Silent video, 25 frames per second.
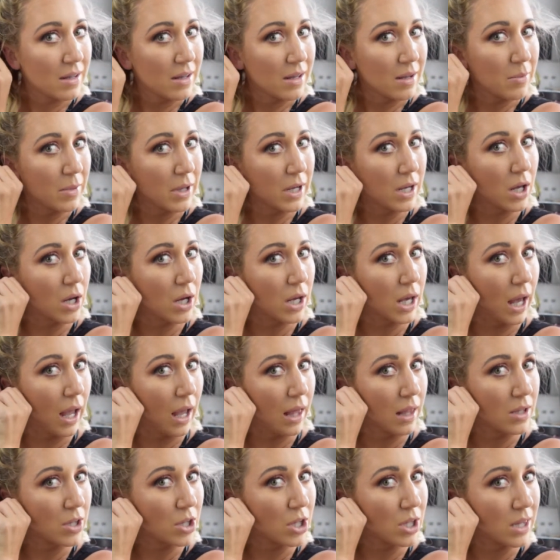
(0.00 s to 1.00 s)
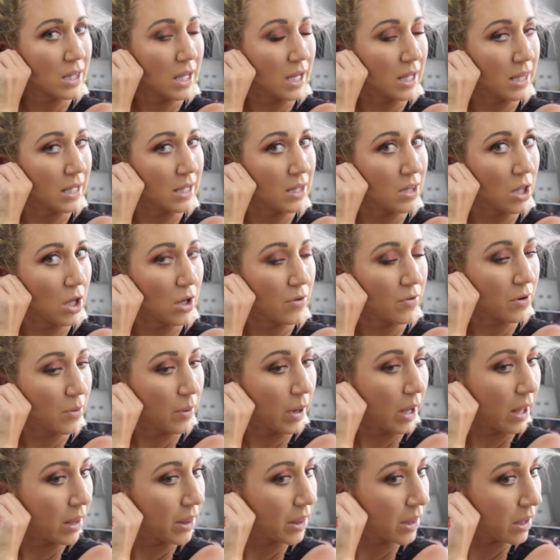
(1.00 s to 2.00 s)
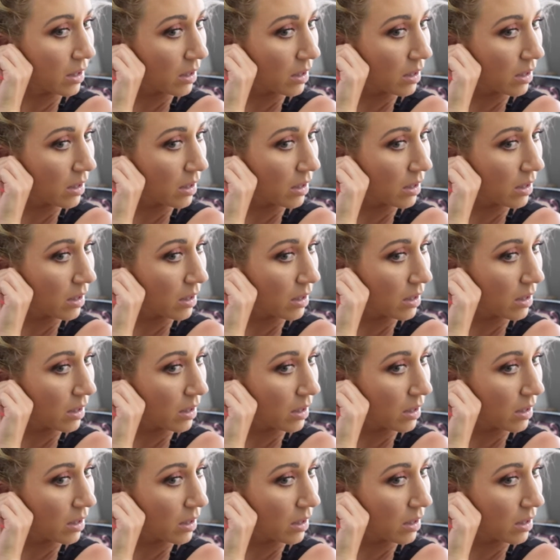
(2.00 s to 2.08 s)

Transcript: I'm like, okay, let's just get this over with.